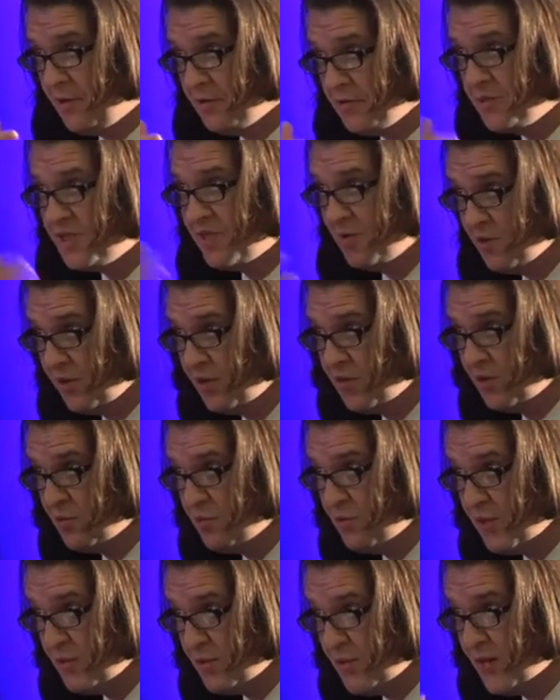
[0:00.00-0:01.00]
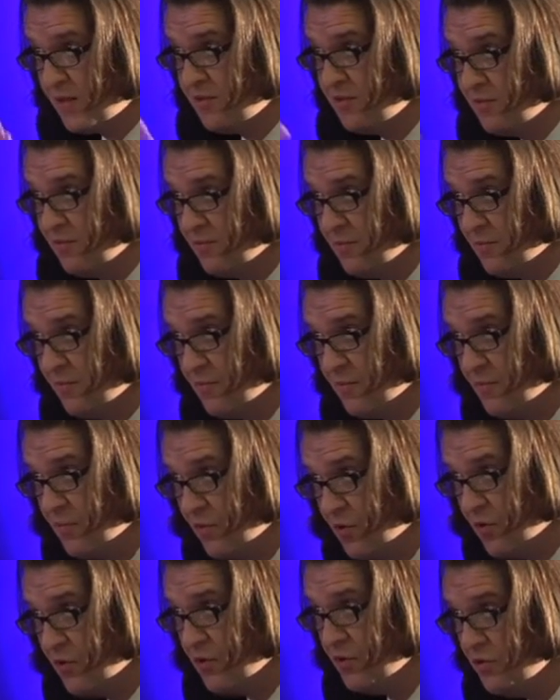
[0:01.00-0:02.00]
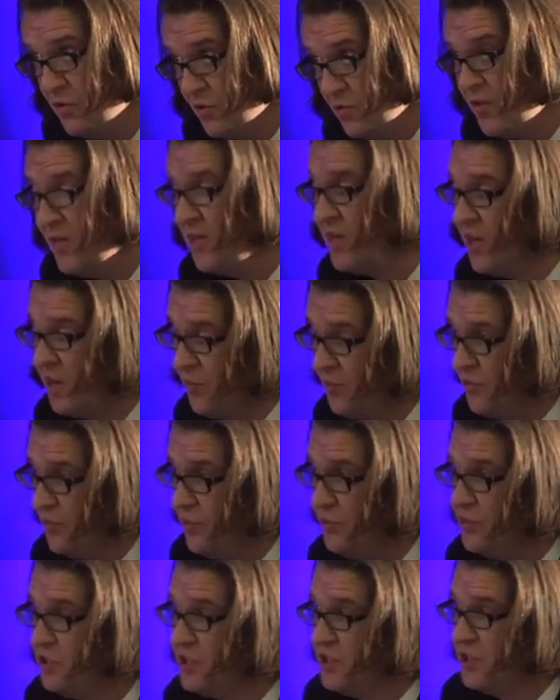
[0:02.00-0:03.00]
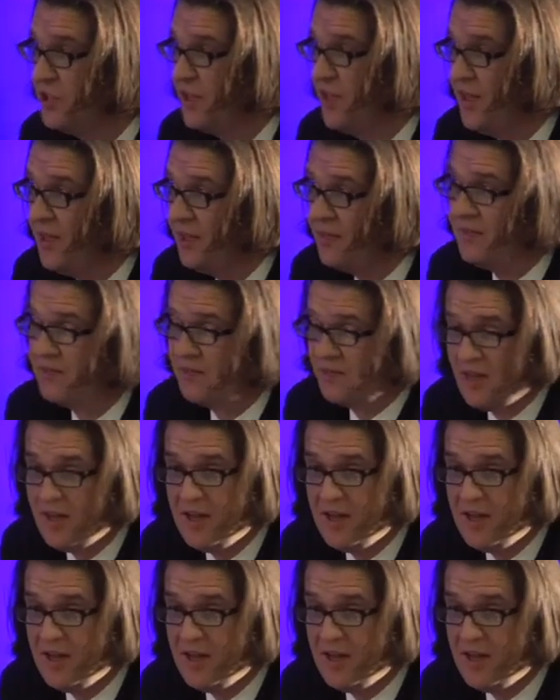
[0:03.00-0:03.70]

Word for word: on the symbolic way, we had a more European approach, and